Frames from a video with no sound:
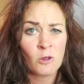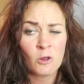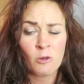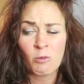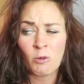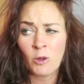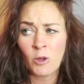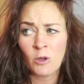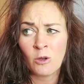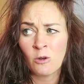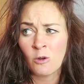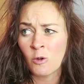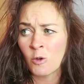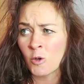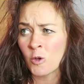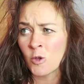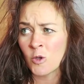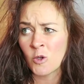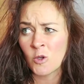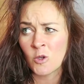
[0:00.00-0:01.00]
I mean,
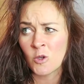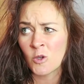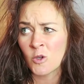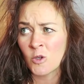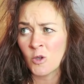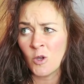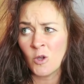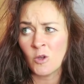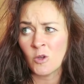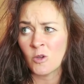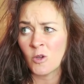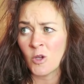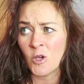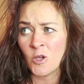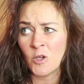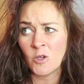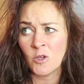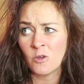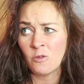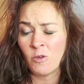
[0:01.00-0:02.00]
this is the
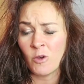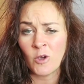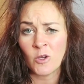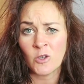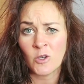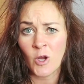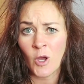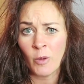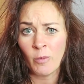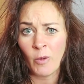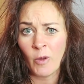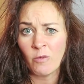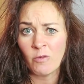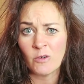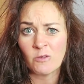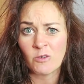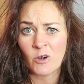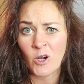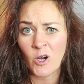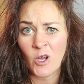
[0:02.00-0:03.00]
easiest fucking job I've
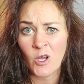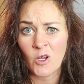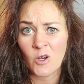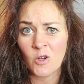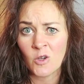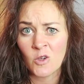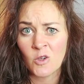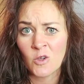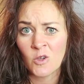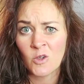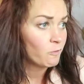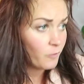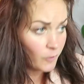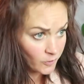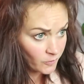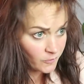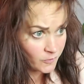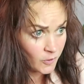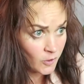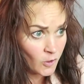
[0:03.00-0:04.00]
ever had.
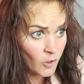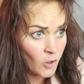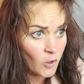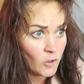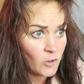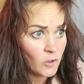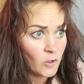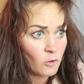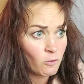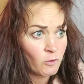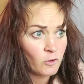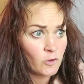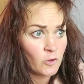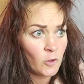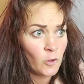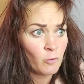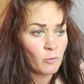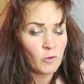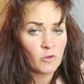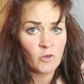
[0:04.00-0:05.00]
First thing on your
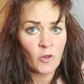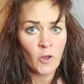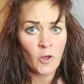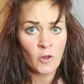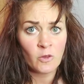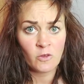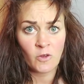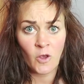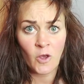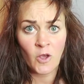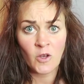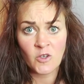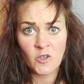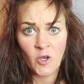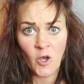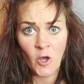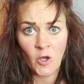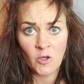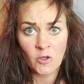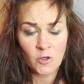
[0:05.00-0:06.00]
resume is that
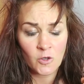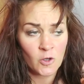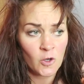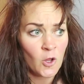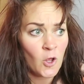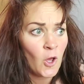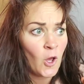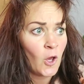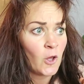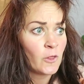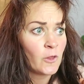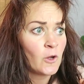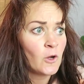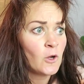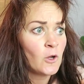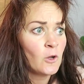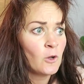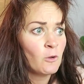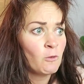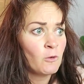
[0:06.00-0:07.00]
education, and they're
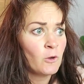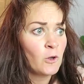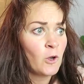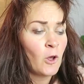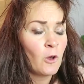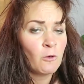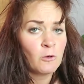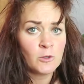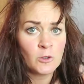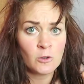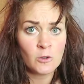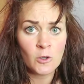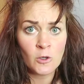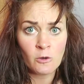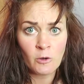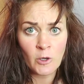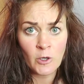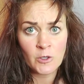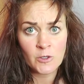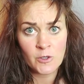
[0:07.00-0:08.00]
gonna know what
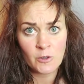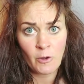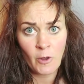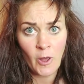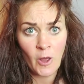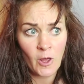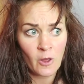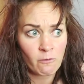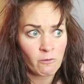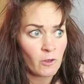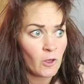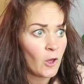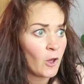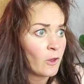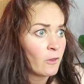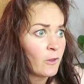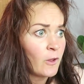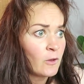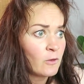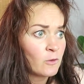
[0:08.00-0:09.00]
degrees you have,
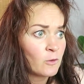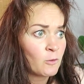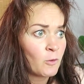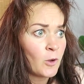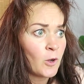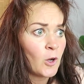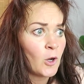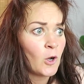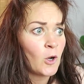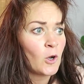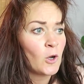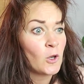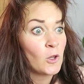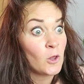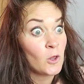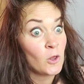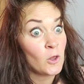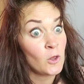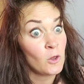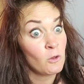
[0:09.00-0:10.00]
and that's where
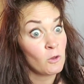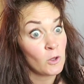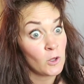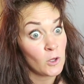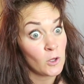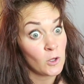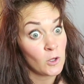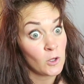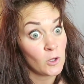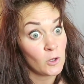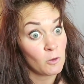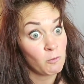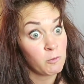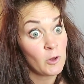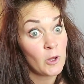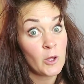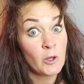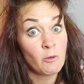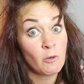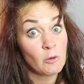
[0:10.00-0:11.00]
you can
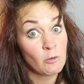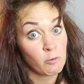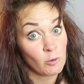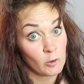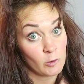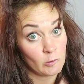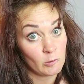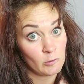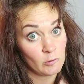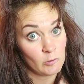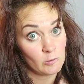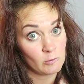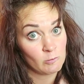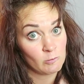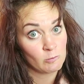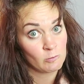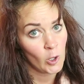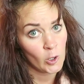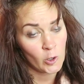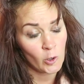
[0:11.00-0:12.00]
play with words.
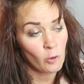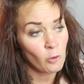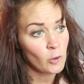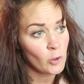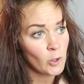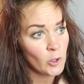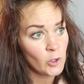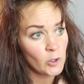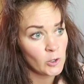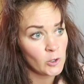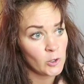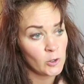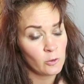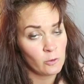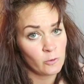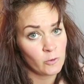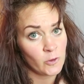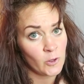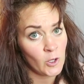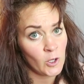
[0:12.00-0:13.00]
According
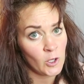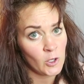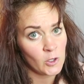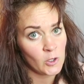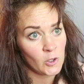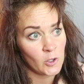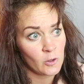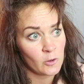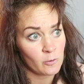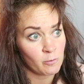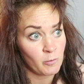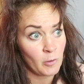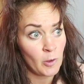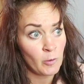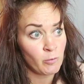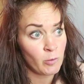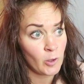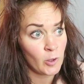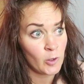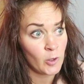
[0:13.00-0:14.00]
to scientists,
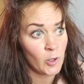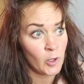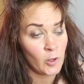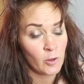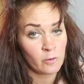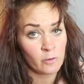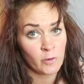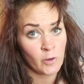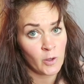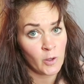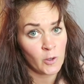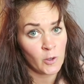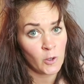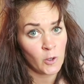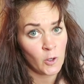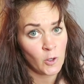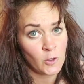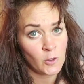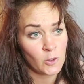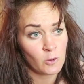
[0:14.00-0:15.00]
my body has
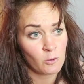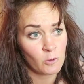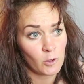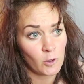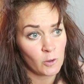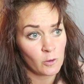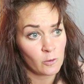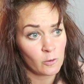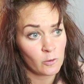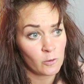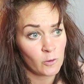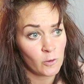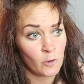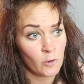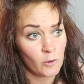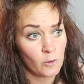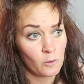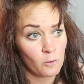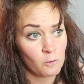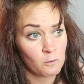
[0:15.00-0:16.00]
98 degrees,
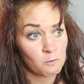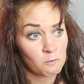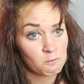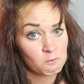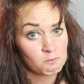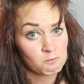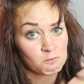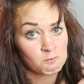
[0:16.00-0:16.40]
so